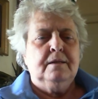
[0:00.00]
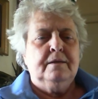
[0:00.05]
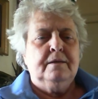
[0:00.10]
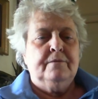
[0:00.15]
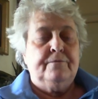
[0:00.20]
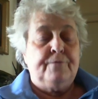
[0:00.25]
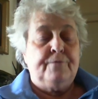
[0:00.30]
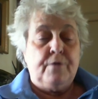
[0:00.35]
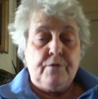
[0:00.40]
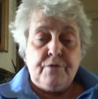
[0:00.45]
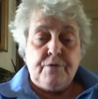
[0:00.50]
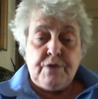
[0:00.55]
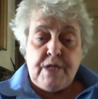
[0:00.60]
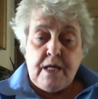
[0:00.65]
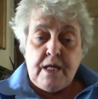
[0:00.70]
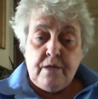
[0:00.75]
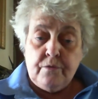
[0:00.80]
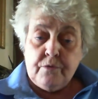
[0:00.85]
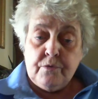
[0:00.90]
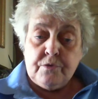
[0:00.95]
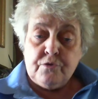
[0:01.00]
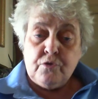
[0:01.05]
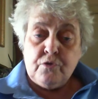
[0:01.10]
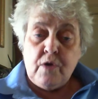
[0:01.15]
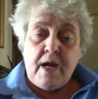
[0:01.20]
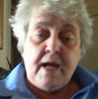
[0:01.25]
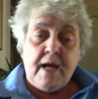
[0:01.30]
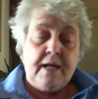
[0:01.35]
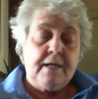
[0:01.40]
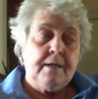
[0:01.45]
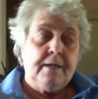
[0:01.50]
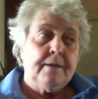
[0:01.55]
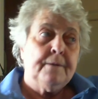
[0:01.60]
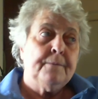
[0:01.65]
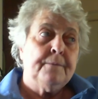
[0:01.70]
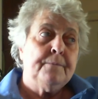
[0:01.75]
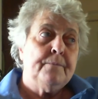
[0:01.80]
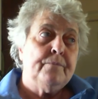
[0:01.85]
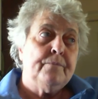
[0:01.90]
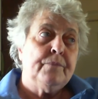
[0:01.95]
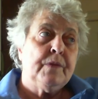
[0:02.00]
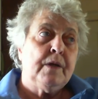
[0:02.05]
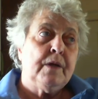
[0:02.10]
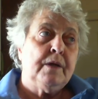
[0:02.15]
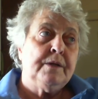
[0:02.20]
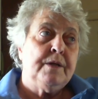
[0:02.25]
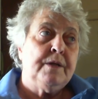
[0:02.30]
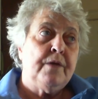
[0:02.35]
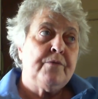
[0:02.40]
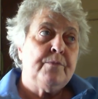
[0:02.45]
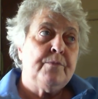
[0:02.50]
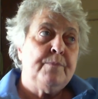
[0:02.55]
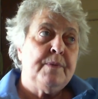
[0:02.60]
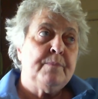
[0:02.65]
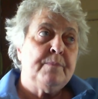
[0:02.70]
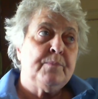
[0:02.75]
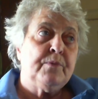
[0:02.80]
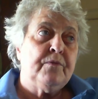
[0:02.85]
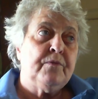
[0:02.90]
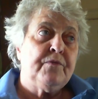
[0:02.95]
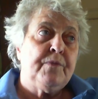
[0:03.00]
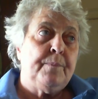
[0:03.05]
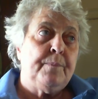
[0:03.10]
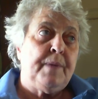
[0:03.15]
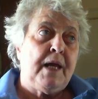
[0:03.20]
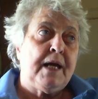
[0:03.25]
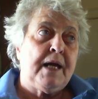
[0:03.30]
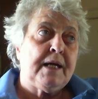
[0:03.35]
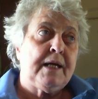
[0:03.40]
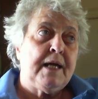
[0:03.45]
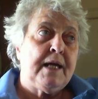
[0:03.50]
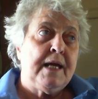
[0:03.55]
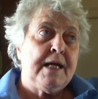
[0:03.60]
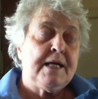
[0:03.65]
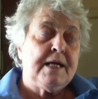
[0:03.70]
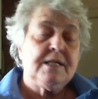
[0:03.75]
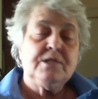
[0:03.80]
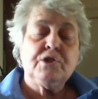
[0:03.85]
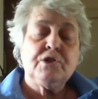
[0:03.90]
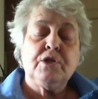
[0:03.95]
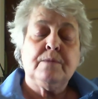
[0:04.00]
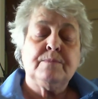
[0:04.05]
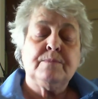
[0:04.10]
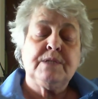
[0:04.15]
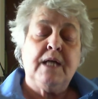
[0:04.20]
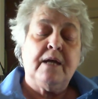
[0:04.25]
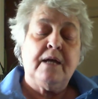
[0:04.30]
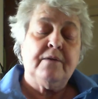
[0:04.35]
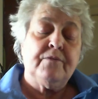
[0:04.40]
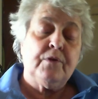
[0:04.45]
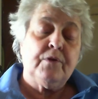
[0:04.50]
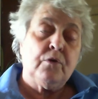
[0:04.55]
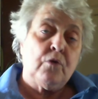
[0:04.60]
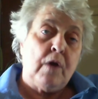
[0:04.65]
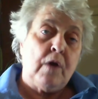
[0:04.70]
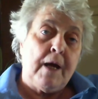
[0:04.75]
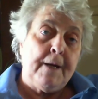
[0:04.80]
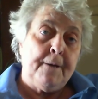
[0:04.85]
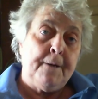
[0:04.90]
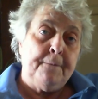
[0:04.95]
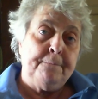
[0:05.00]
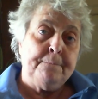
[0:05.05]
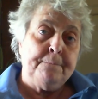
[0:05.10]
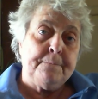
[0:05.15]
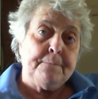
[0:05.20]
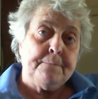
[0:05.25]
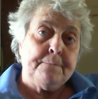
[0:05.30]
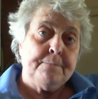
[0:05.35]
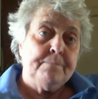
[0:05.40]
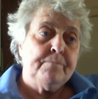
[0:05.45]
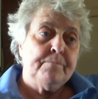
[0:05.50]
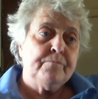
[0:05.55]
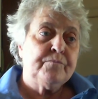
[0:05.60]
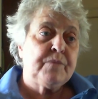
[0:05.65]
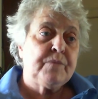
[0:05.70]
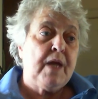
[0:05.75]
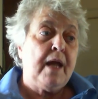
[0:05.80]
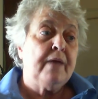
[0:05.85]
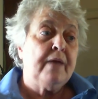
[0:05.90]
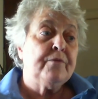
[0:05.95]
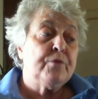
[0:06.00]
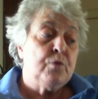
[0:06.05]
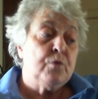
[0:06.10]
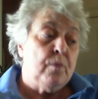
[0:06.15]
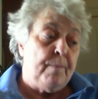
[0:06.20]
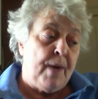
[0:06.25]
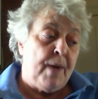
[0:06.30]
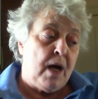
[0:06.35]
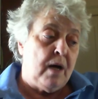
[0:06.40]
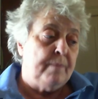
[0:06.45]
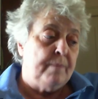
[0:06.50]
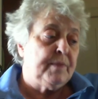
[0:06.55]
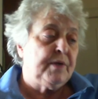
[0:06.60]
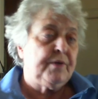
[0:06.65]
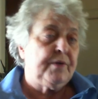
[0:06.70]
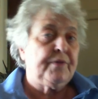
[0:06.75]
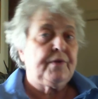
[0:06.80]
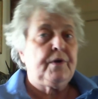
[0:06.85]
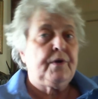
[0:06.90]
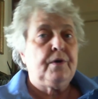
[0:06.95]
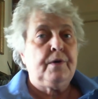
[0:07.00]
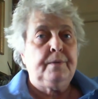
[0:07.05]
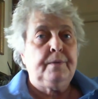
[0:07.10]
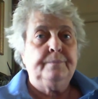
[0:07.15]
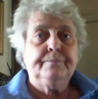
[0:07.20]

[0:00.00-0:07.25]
Further down the track, another member of the Black Hand jumped out of the crowd and threw a bomb under the car.